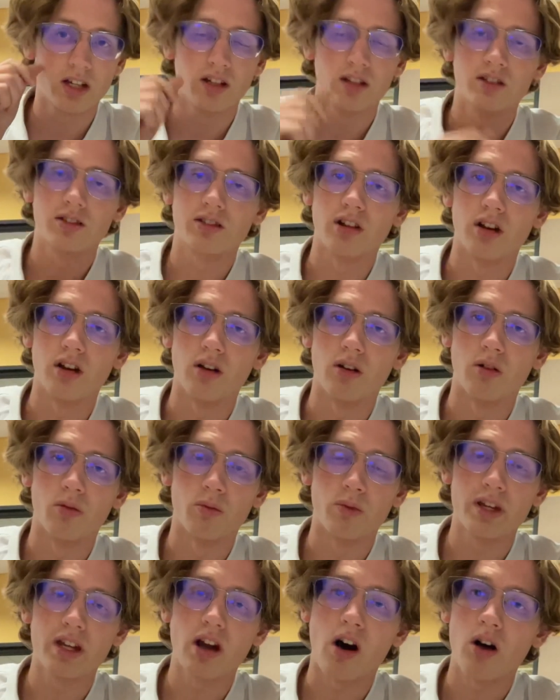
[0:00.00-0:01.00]
So
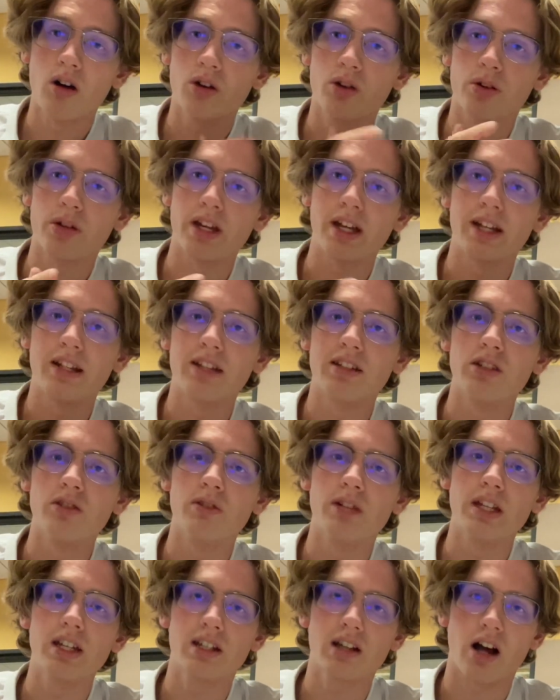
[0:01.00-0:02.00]
we all created
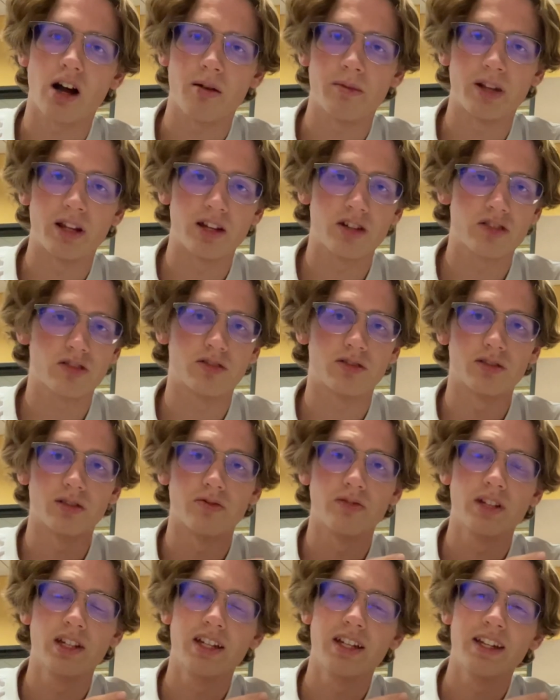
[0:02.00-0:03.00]
unique combinations
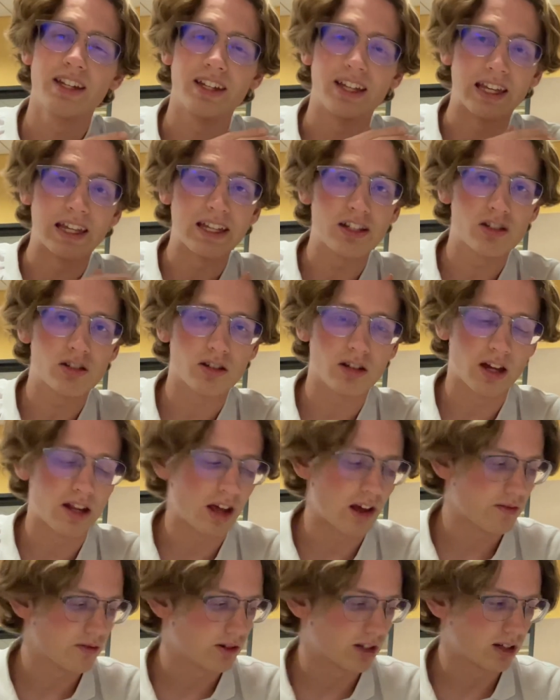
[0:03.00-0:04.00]
of each and
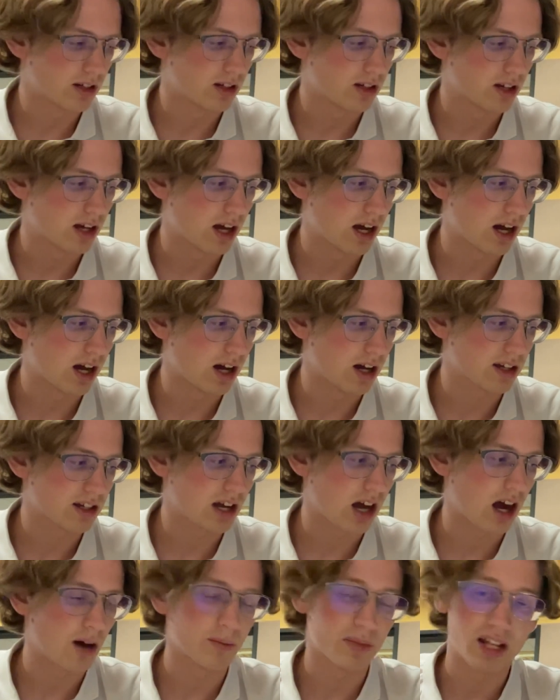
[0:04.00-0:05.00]
every
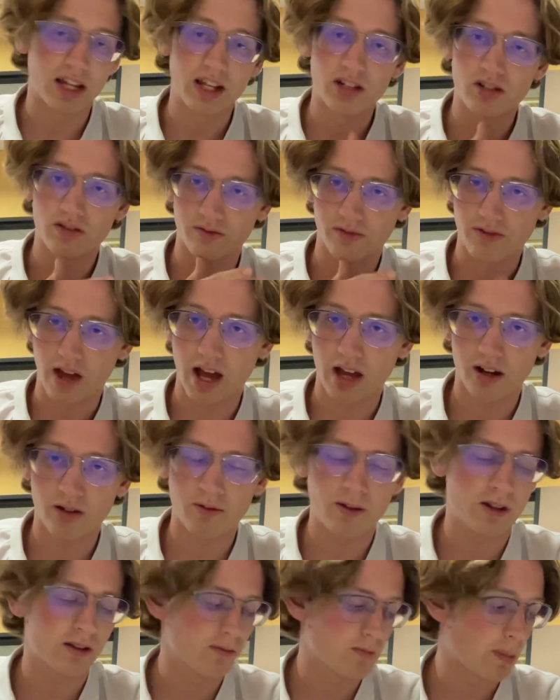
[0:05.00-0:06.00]
combination
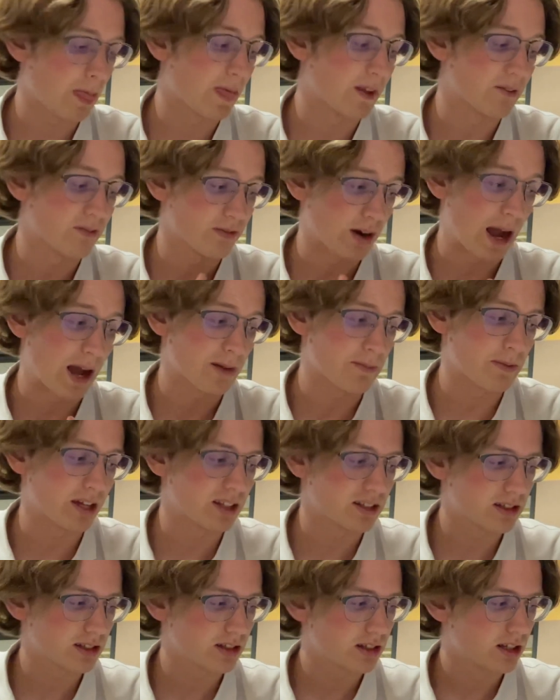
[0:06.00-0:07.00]

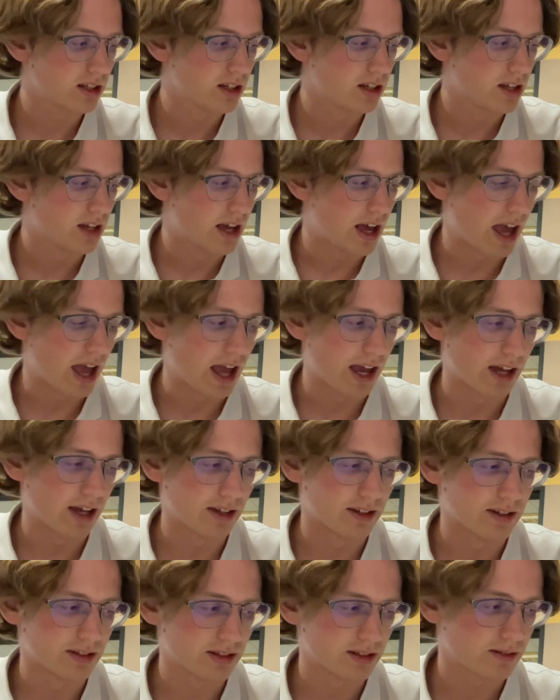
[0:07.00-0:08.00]
fragment,
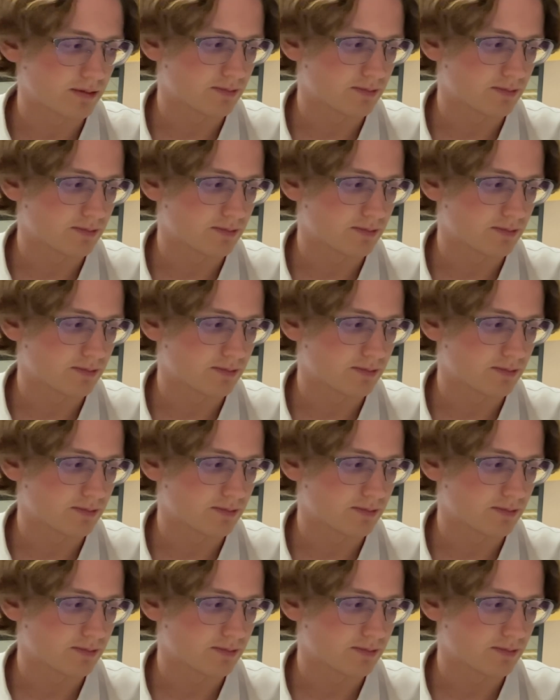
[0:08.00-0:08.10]
and